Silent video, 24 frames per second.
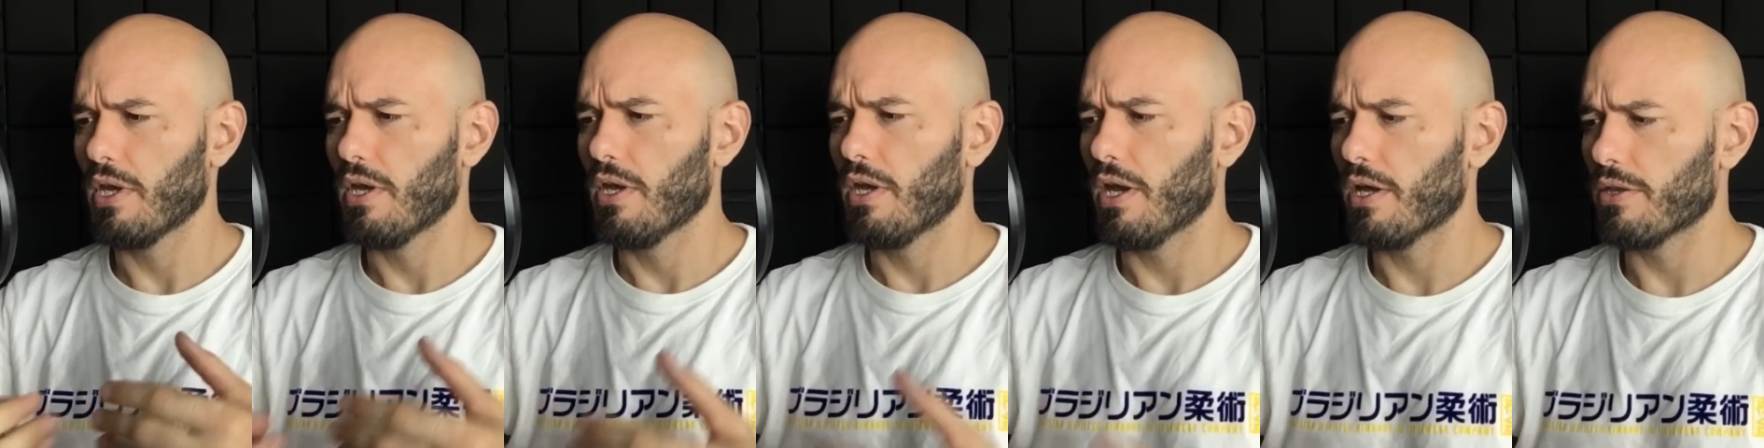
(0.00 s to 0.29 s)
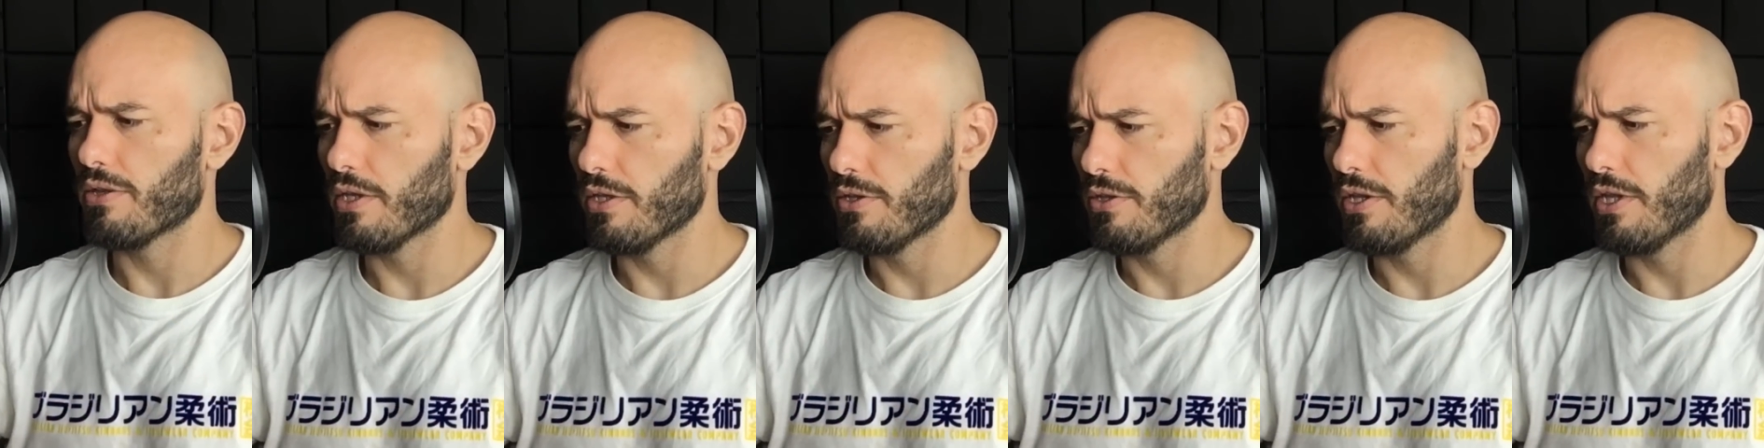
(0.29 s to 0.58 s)
and
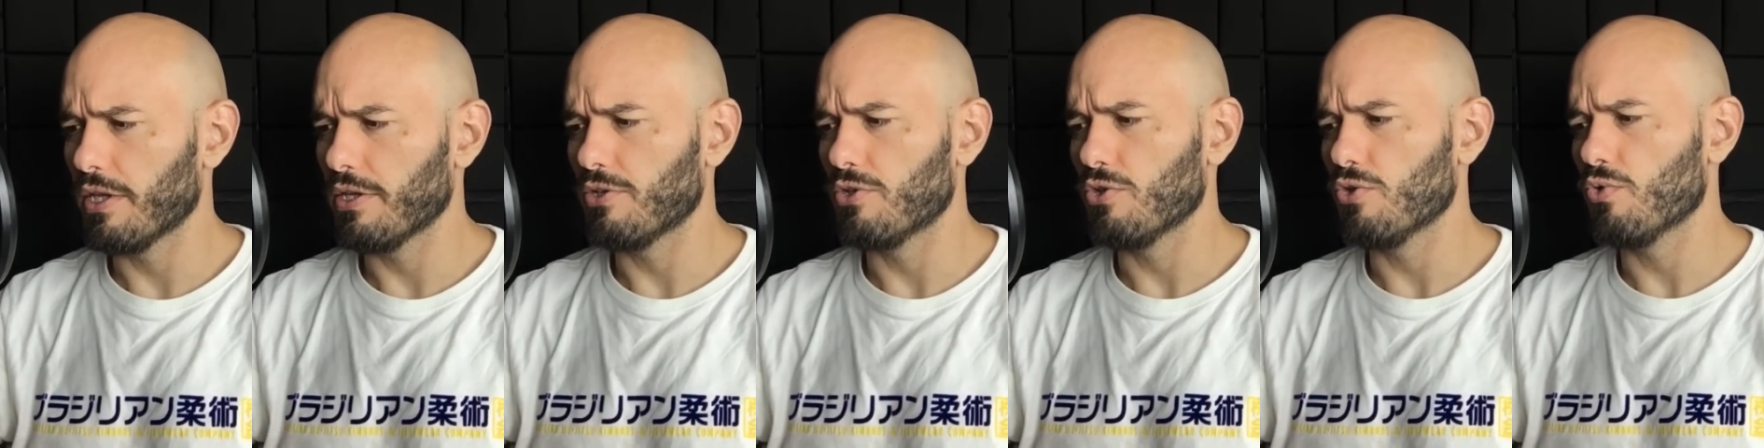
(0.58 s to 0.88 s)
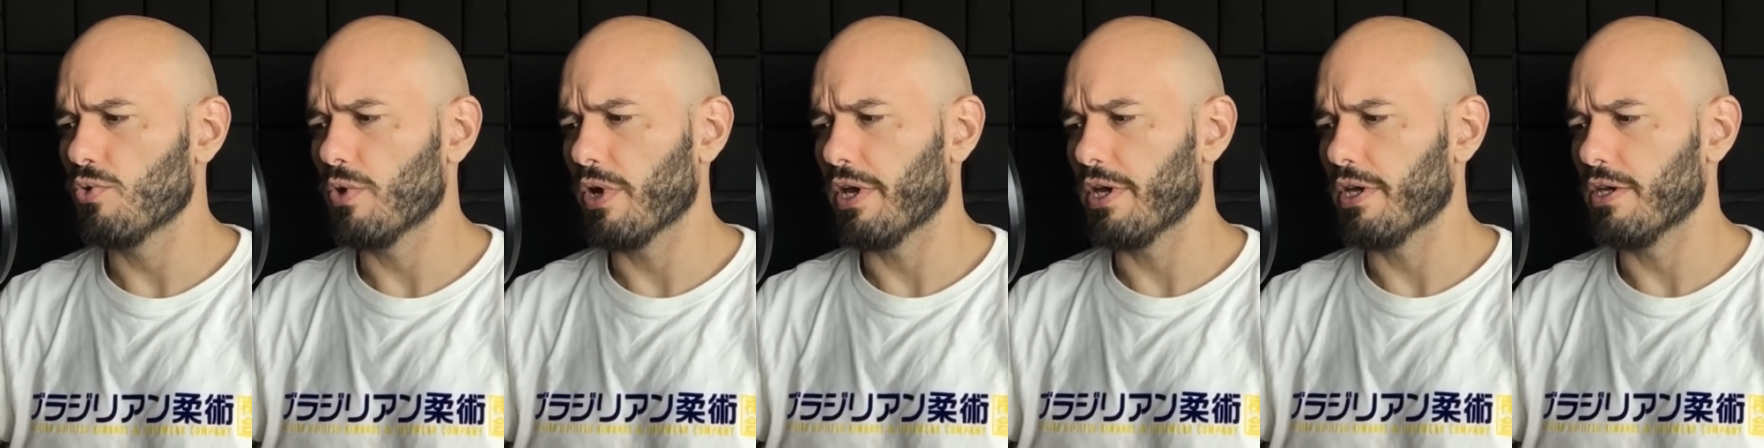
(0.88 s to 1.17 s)
then they
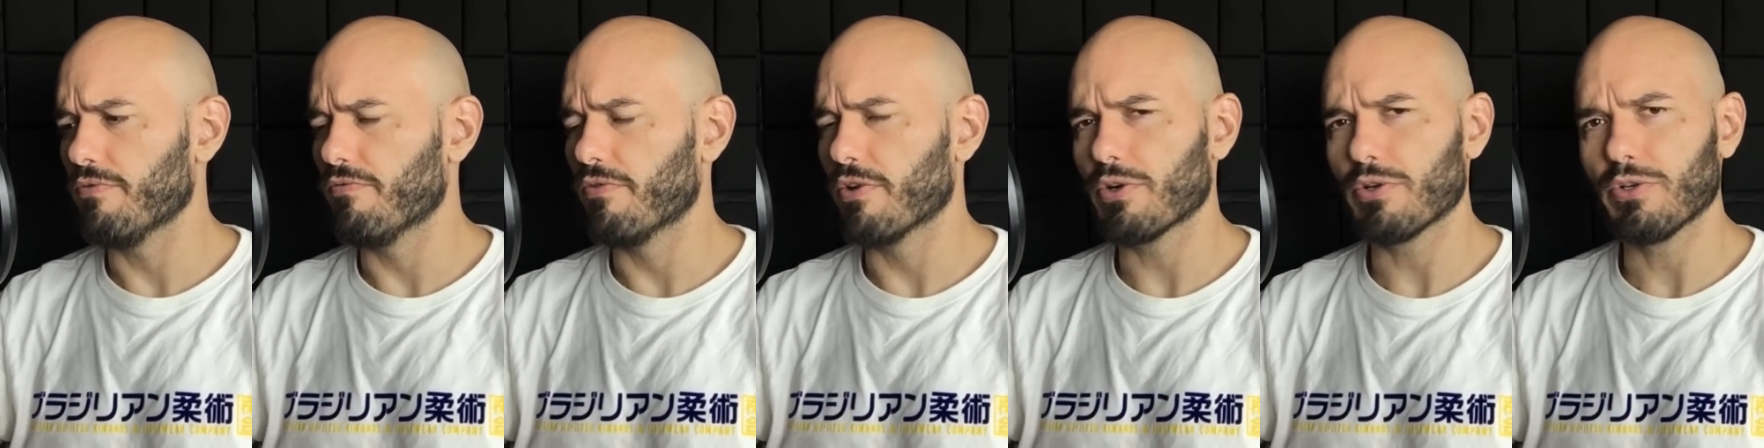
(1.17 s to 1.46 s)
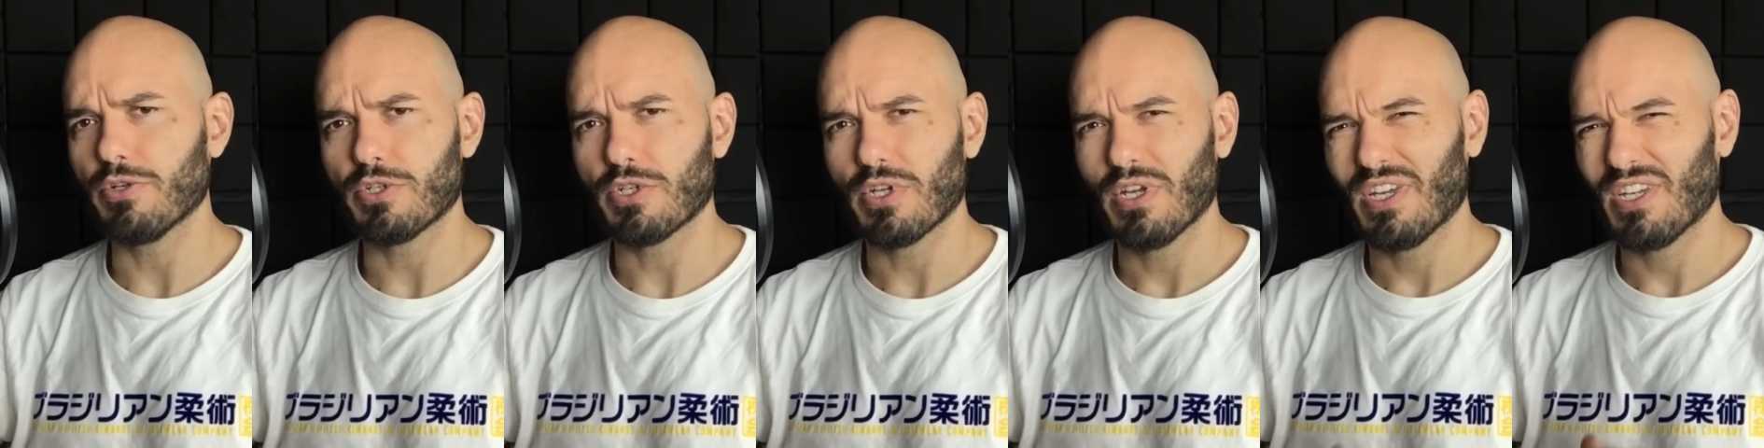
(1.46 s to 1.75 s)
do a
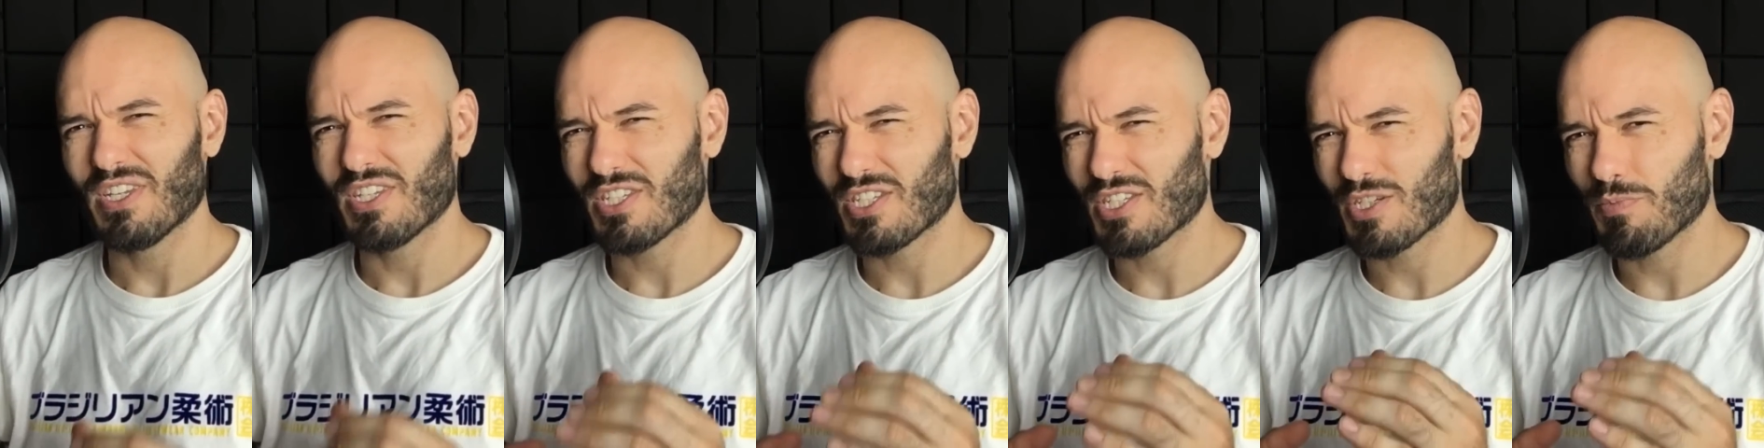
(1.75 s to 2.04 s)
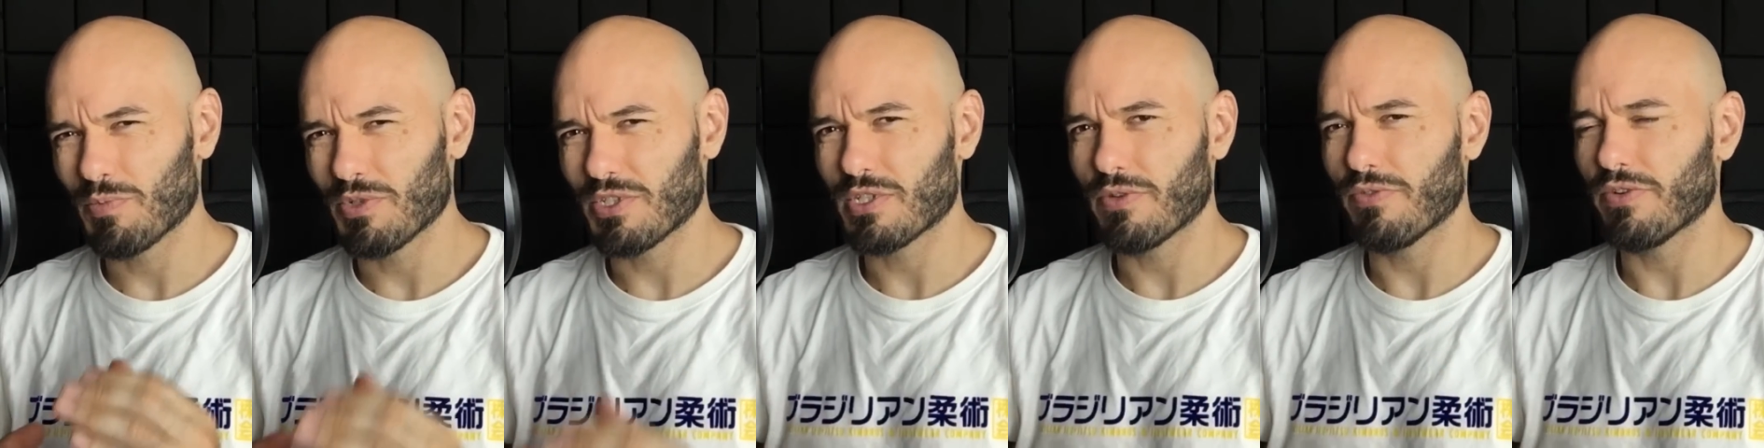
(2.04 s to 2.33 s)
very
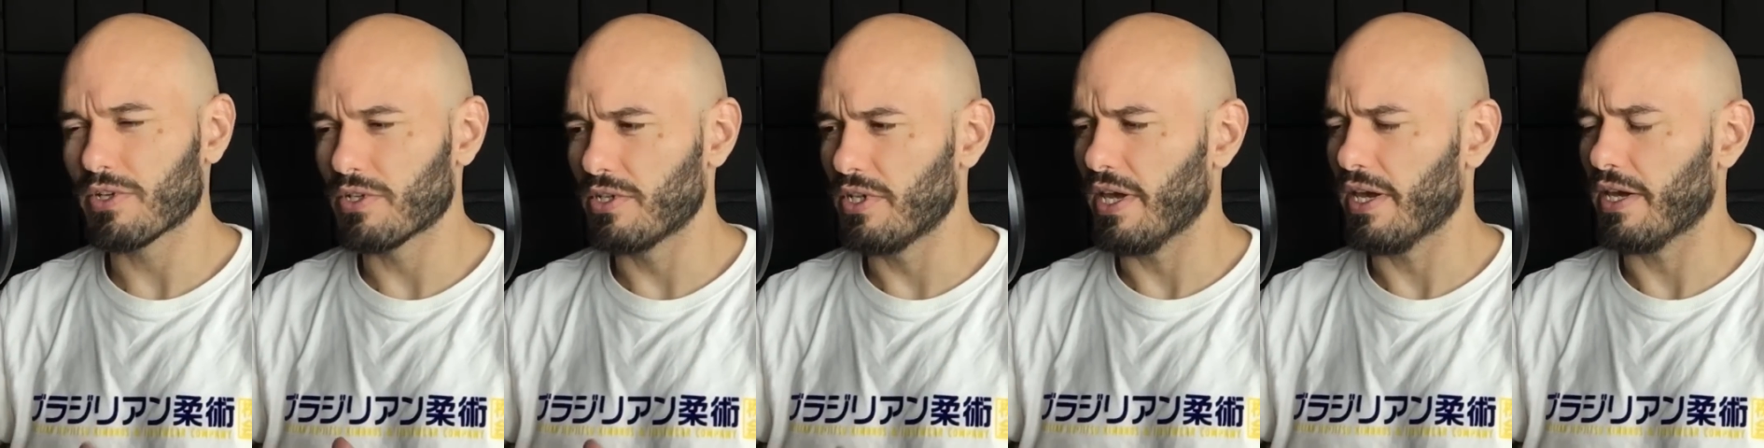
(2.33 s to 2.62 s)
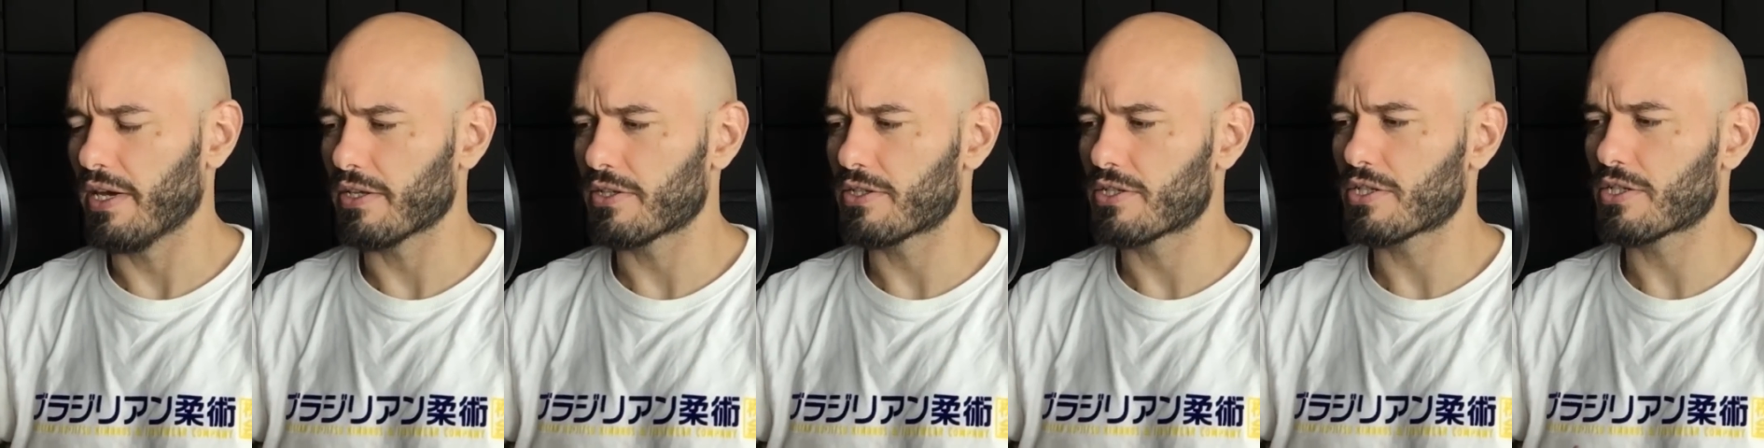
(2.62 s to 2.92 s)
specific
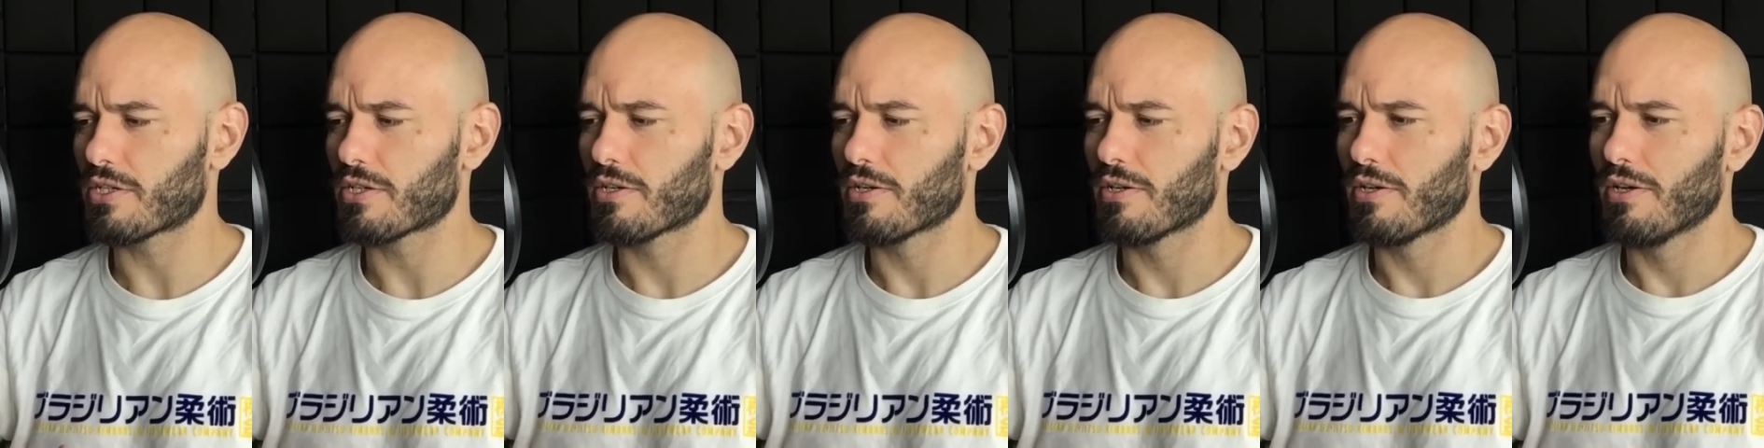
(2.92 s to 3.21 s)
dance.